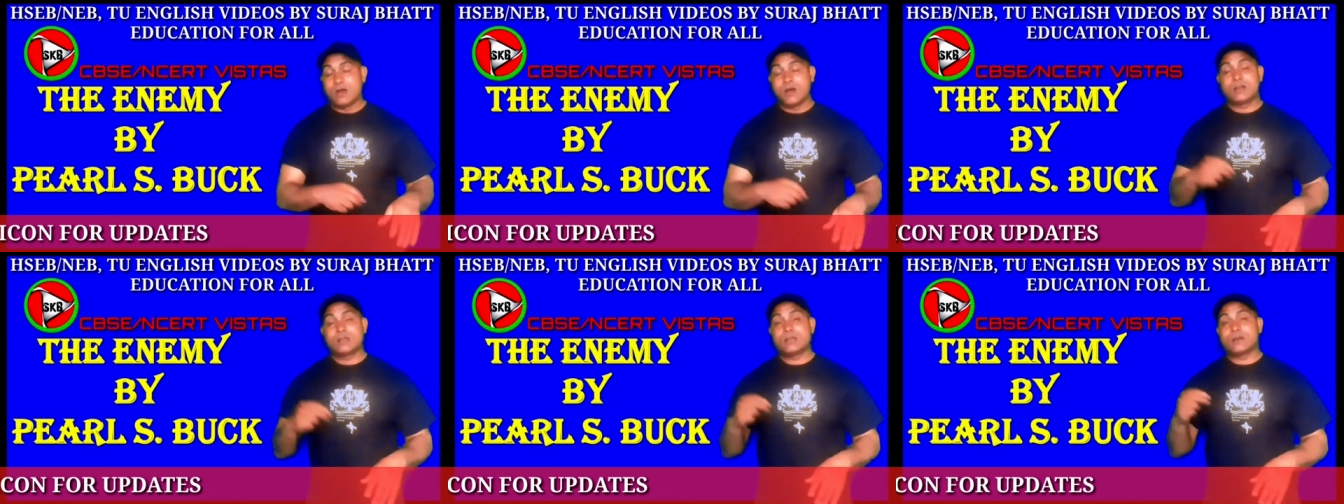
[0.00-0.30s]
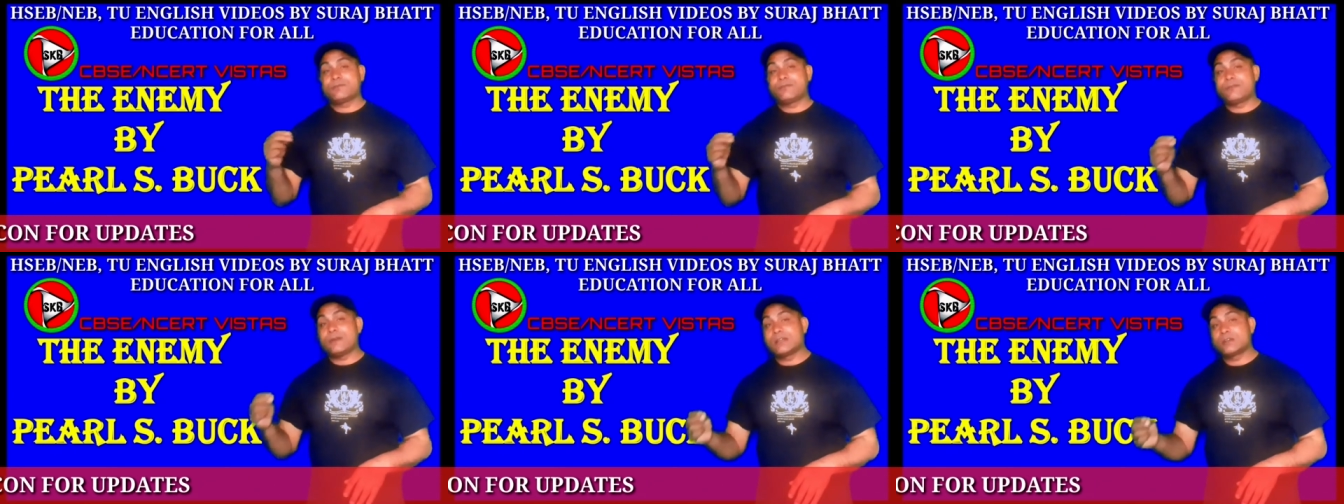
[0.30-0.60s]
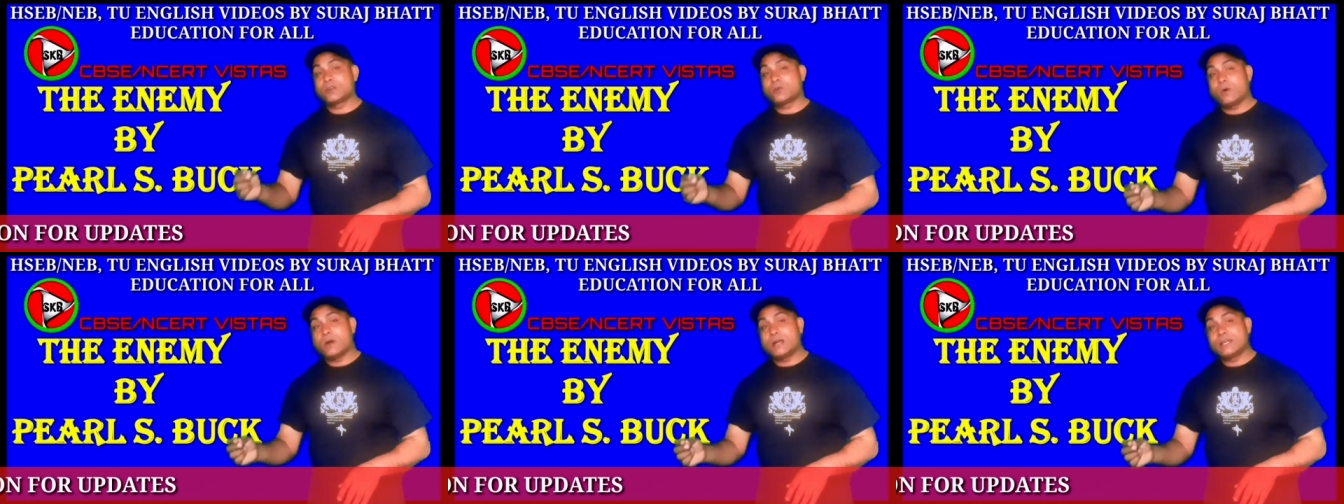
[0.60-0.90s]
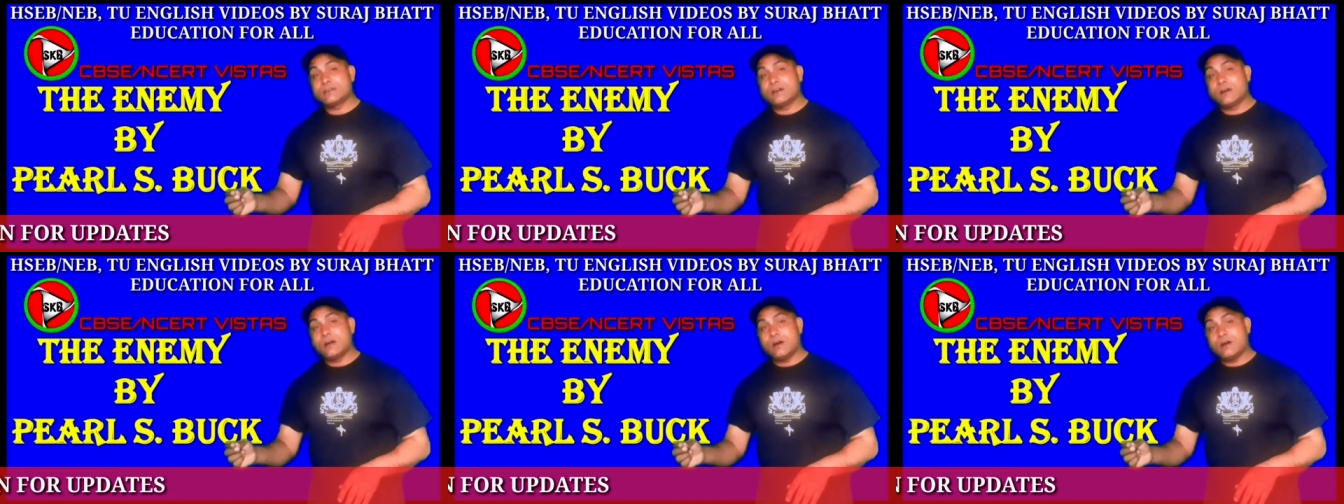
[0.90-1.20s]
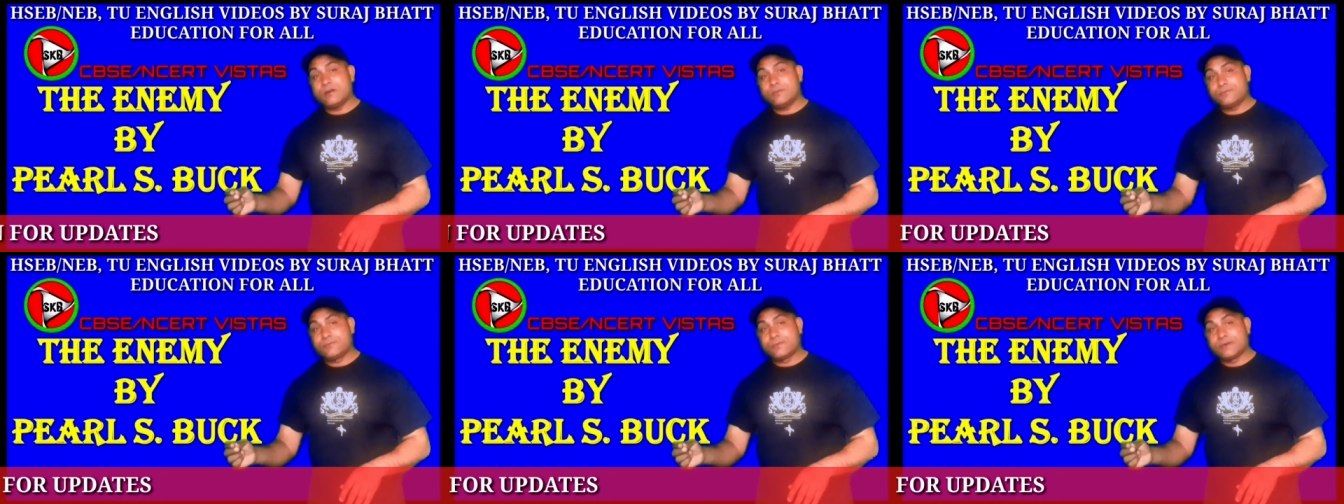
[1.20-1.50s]
Hana felt quite
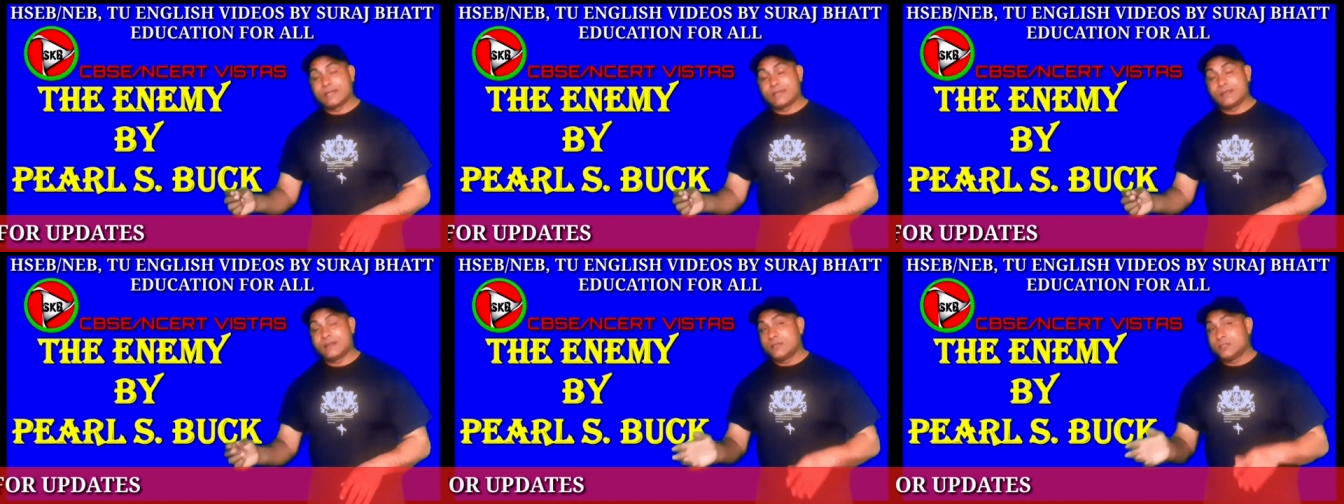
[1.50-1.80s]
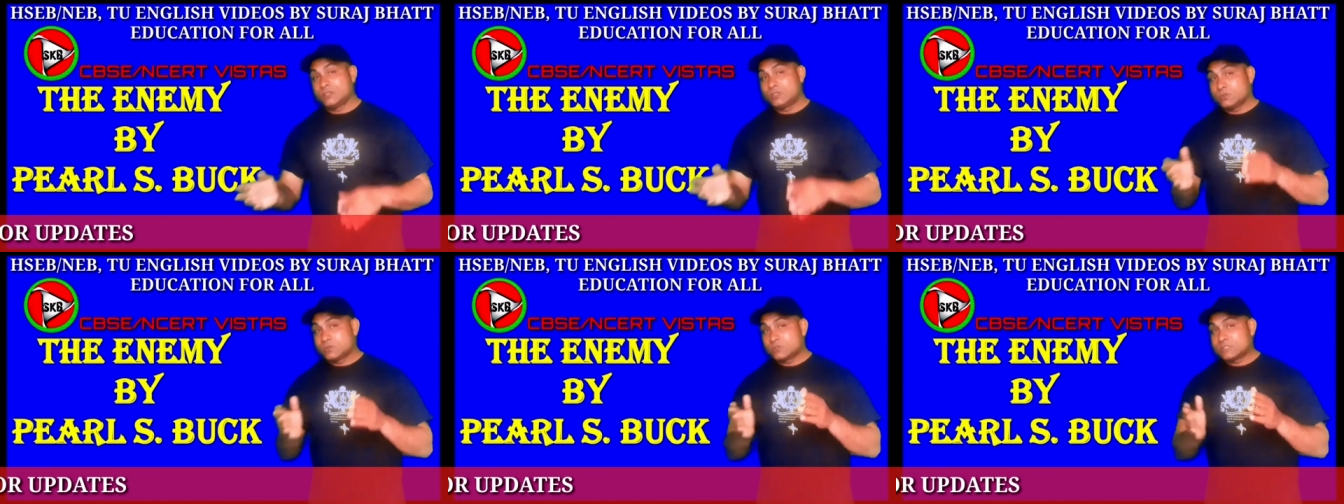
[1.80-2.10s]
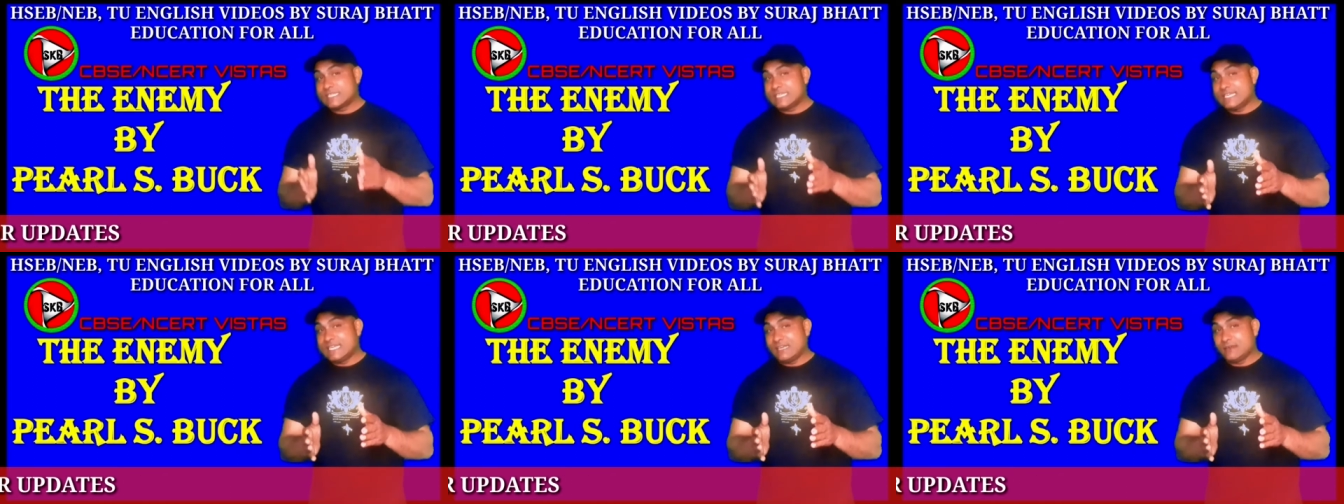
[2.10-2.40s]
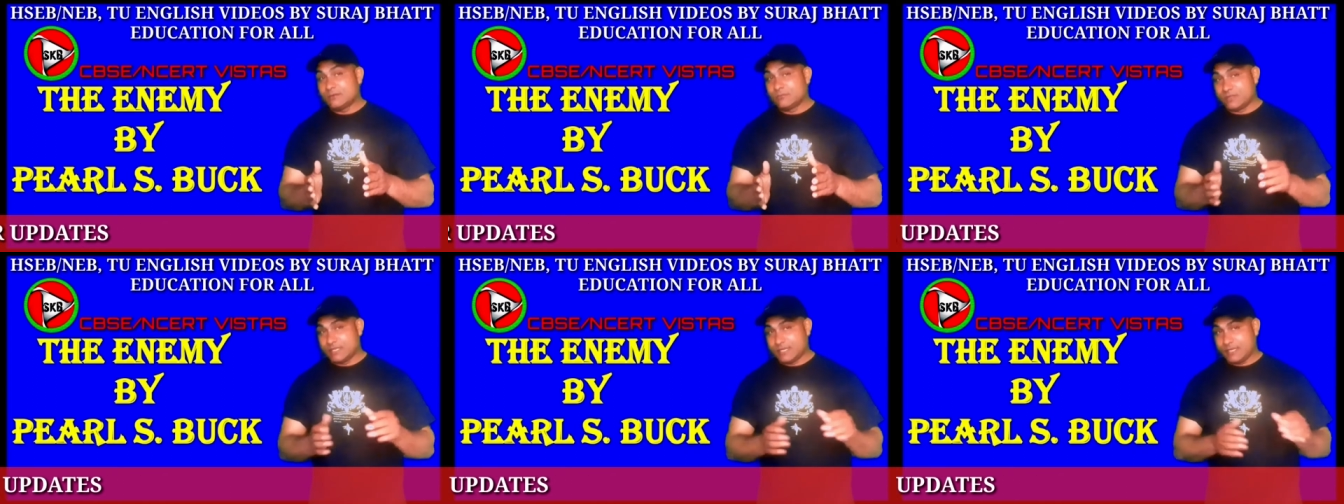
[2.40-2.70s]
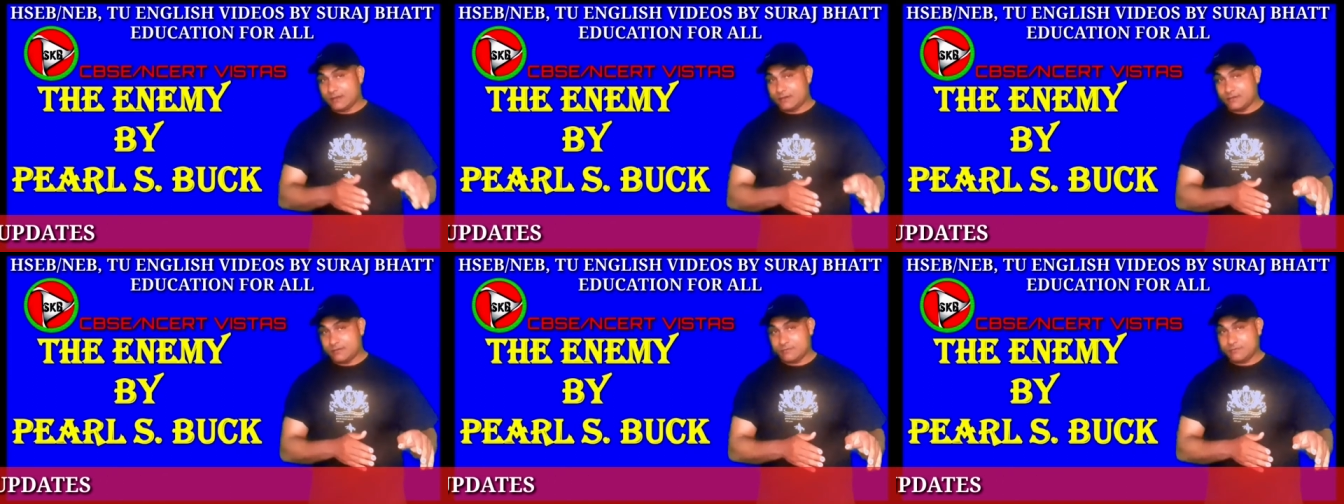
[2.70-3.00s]
afraid to see him
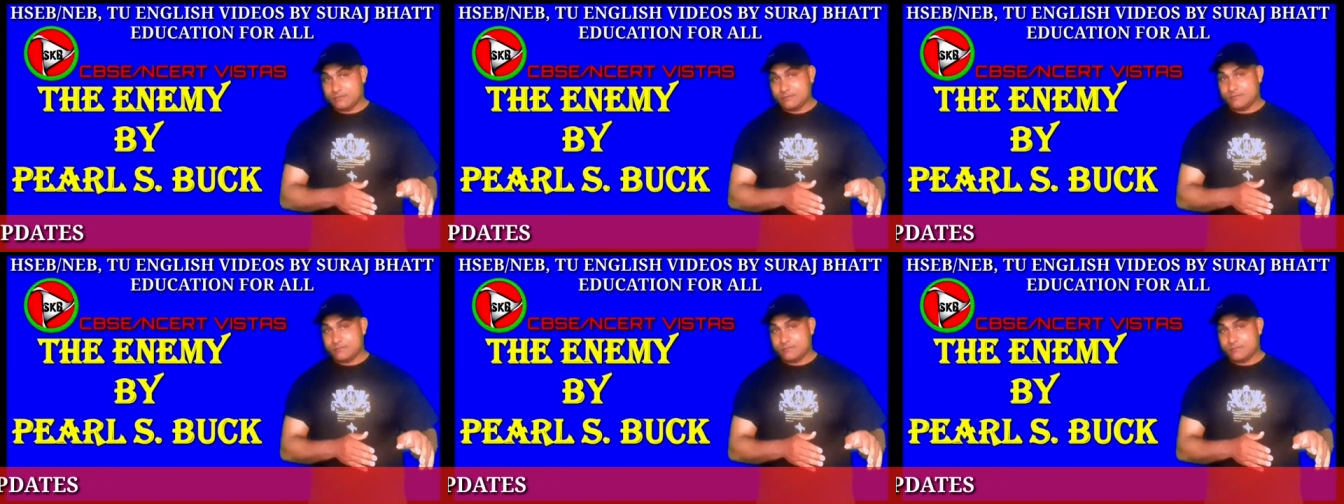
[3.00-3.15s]
there.